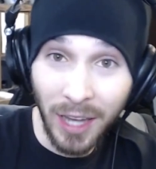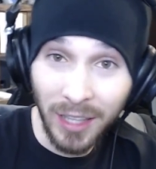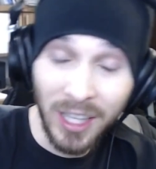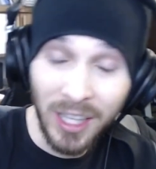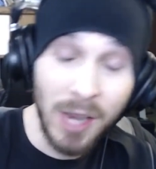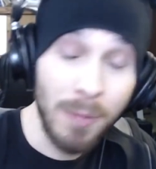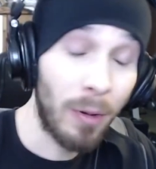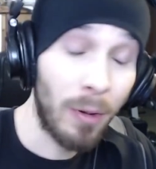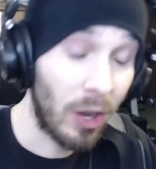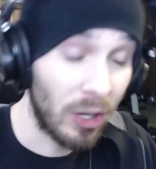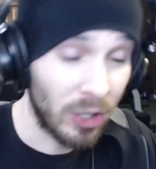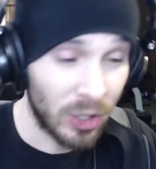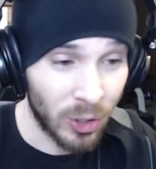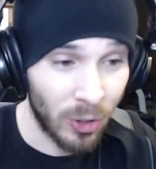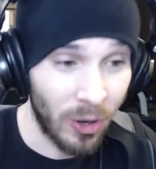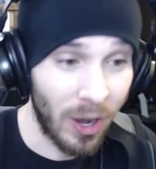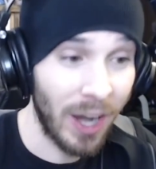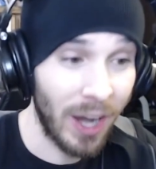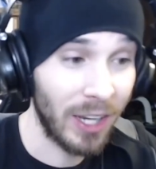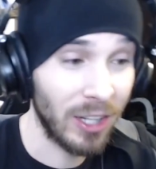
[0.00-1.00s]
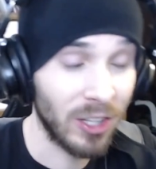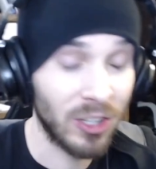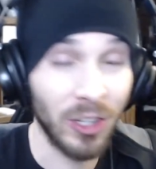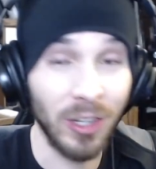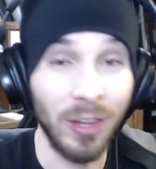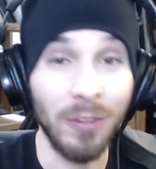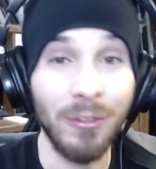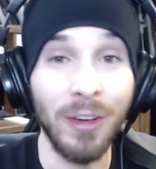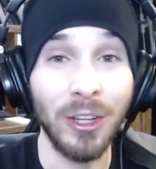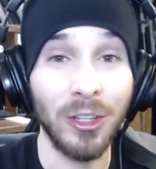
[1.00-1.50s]
and keep on trying
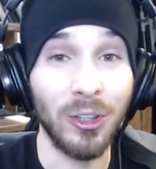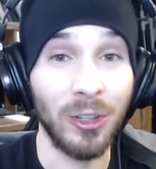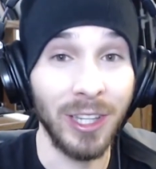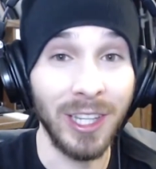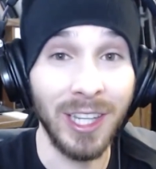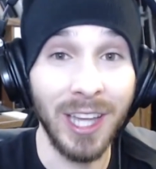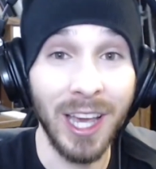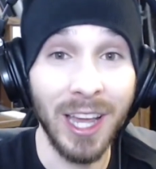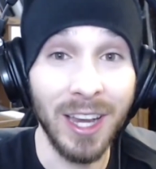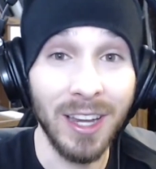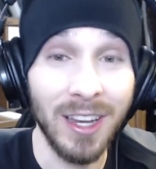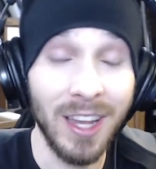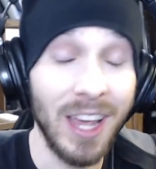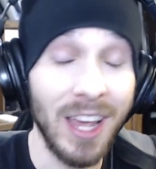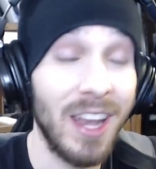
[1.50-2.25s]
until you eventually get it.